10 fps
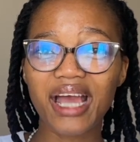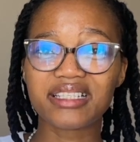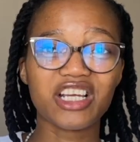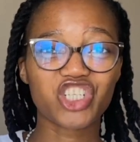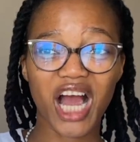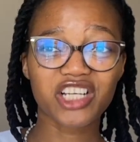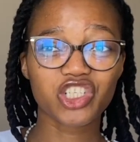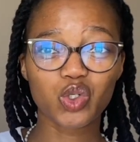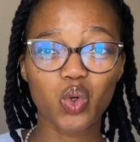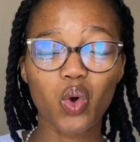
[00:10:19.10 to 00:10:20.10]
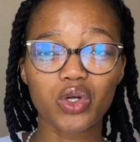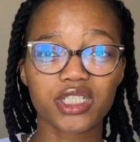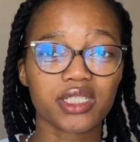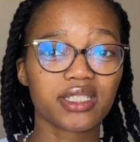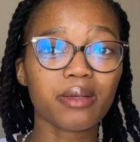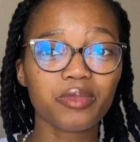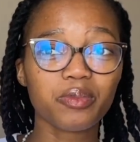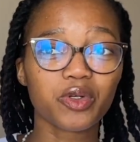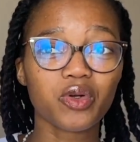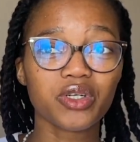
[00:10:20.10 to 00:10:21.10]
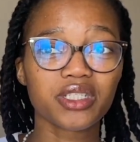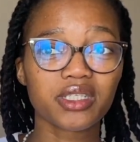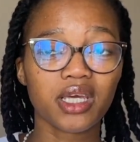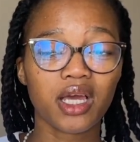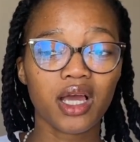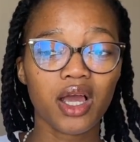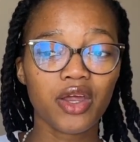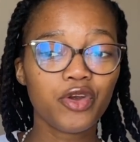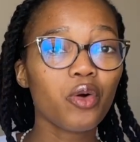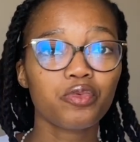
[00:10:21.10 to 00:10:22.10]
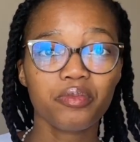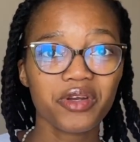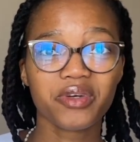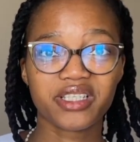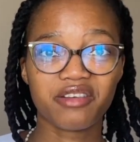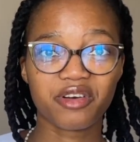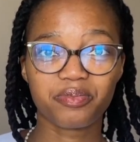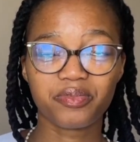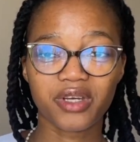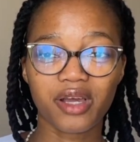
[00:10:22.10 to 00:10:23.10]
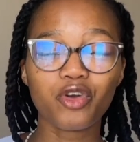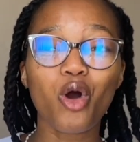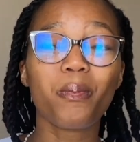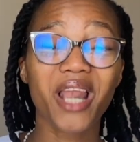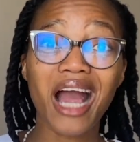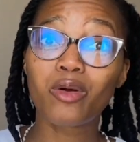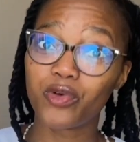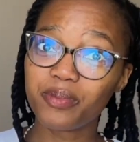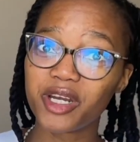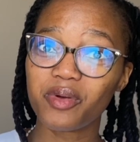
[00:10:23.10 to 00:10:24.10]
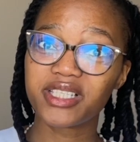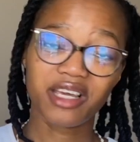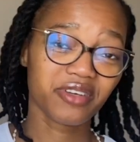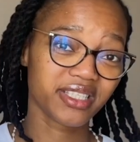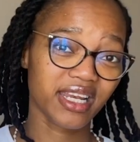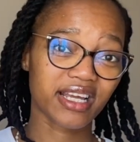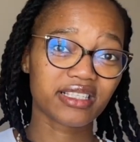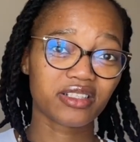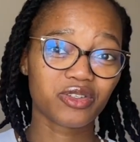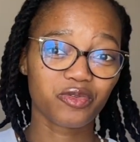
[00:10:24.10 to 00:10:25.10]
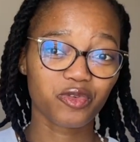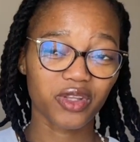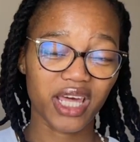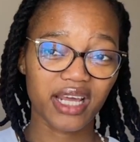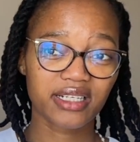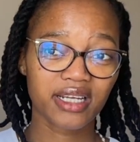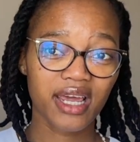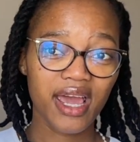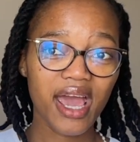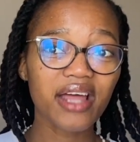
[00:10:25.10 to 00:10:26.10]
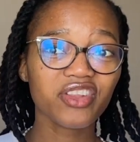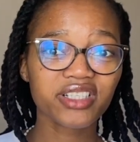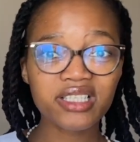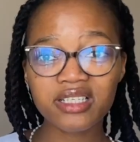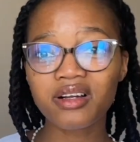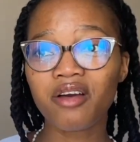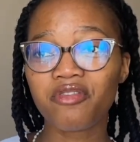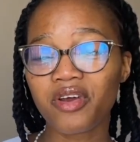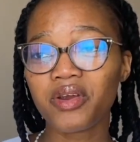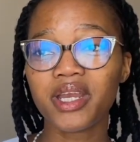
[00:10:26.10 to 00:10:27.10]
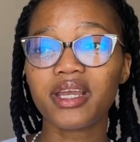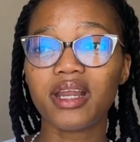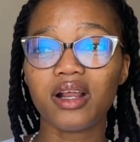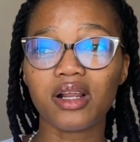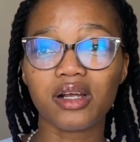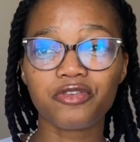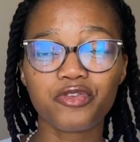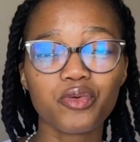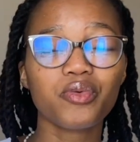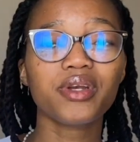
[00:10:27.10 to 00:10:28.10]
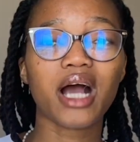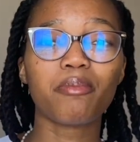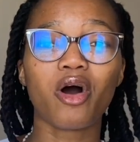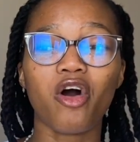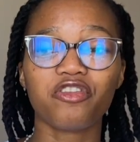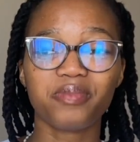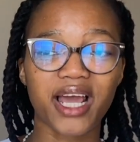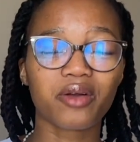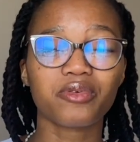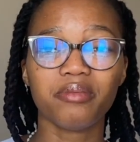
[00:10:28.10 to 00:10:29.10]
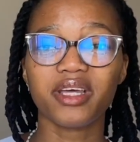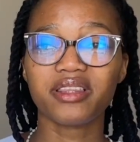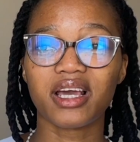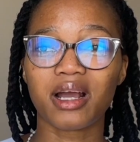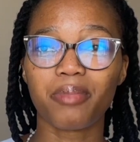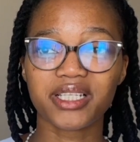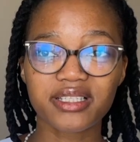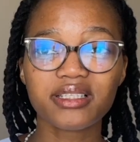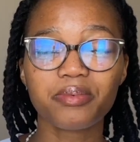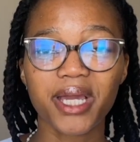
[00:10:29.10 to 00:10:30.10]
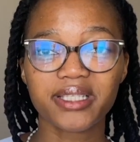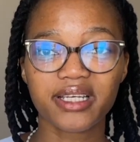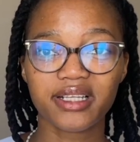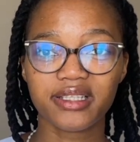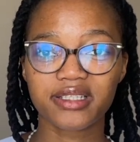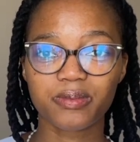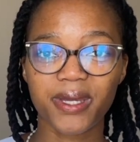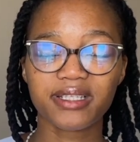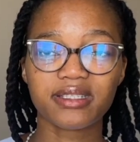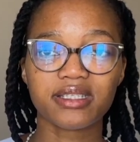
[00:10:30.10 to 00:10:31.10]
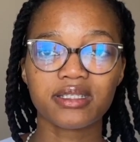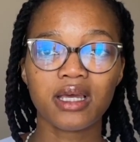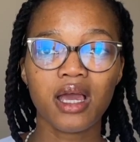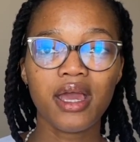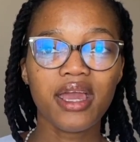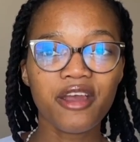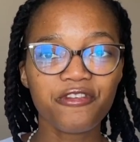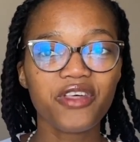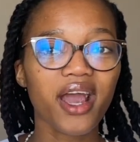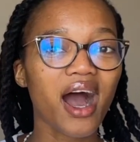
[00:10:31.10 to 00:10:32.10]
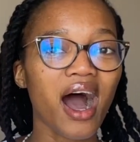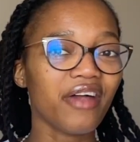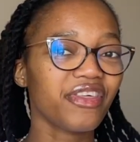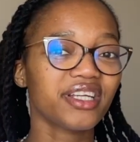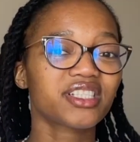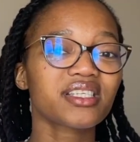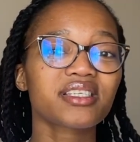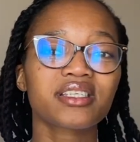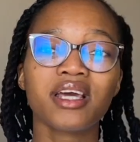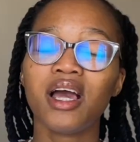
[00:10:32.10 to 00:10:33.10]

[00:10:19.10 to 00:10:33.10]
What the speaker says: judge in court, simply because no black woman was ever selected for that. And there's still a very few number of black women that are participating in these spaces. If there are, they just